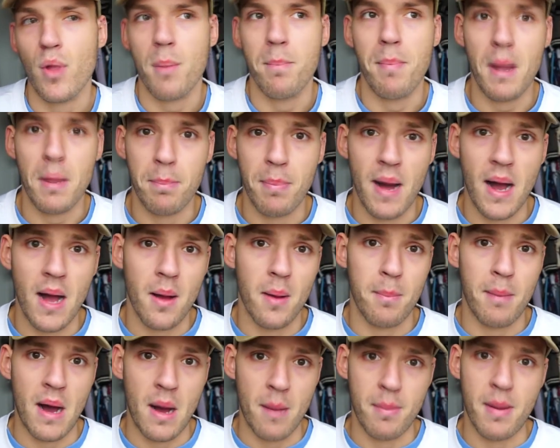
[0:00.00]

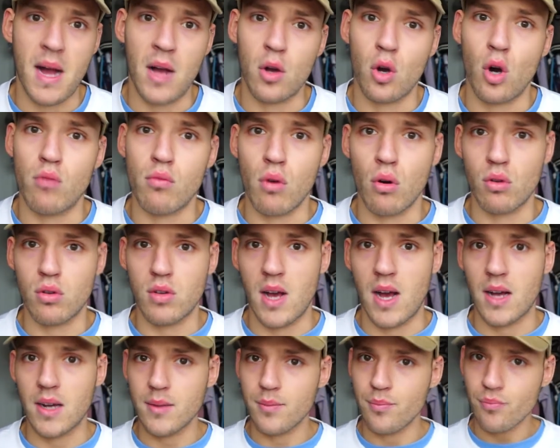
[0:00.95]
backpack or
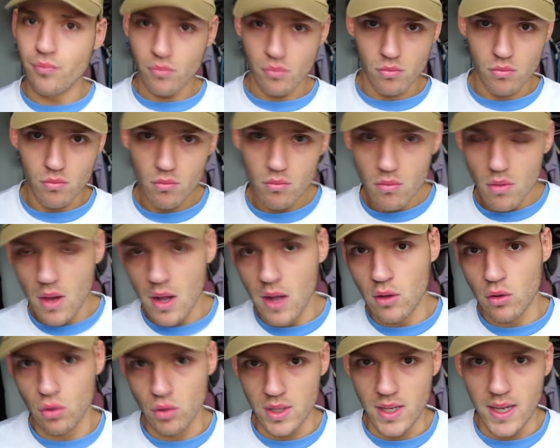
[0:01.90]
rucksack,
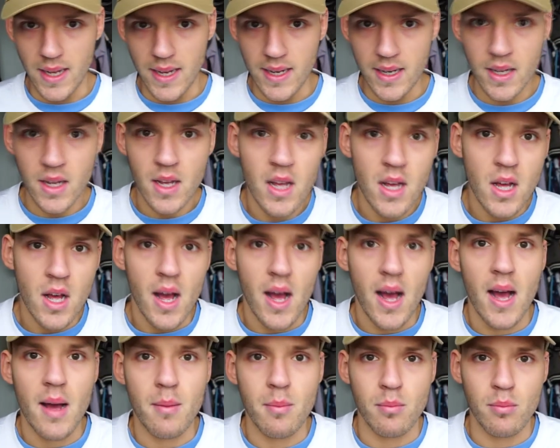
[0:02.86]
that's all you need.
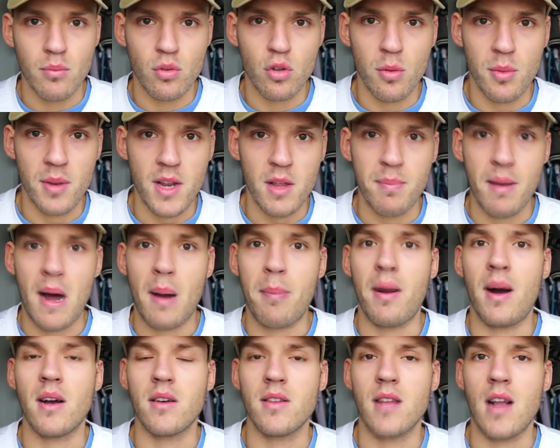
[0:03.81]
Some of these
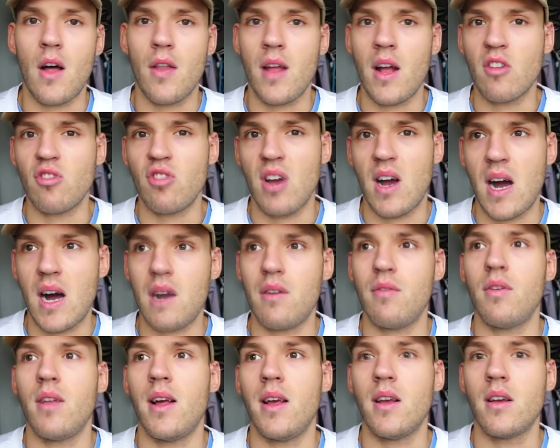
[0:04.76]
backpacks now, they actually
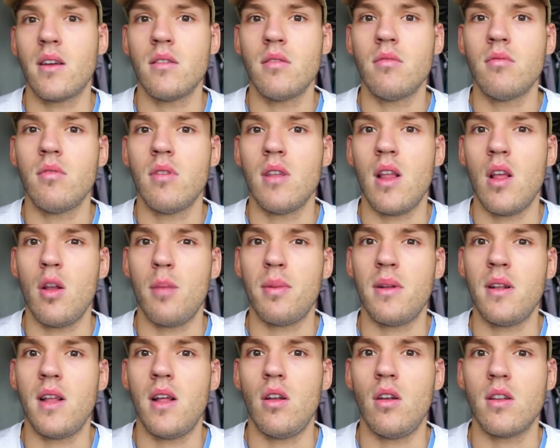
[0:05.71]
have like
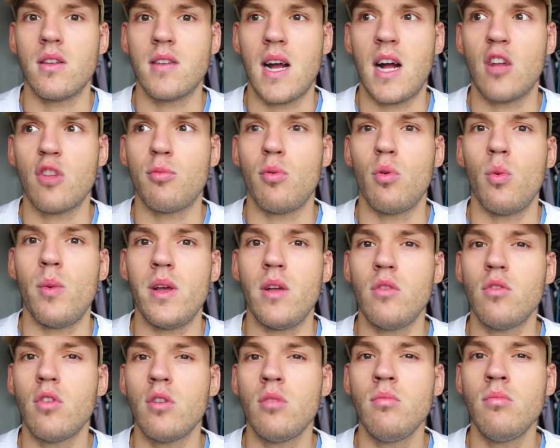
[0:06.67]
little attachable
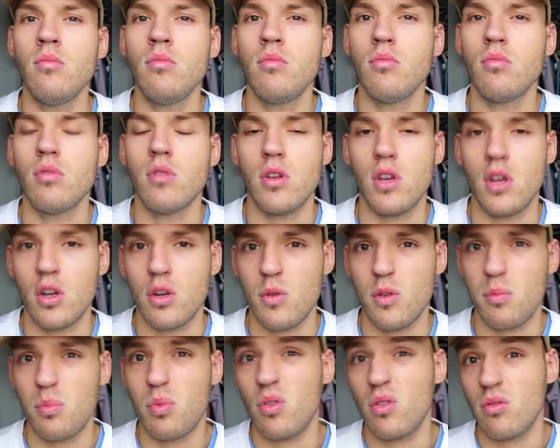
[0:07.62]
wheels on them, so you can
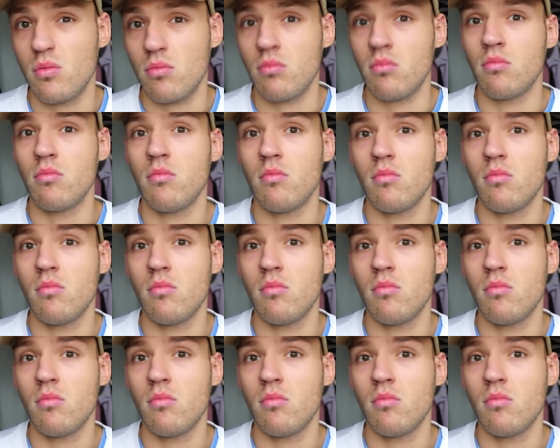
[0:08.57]
always put them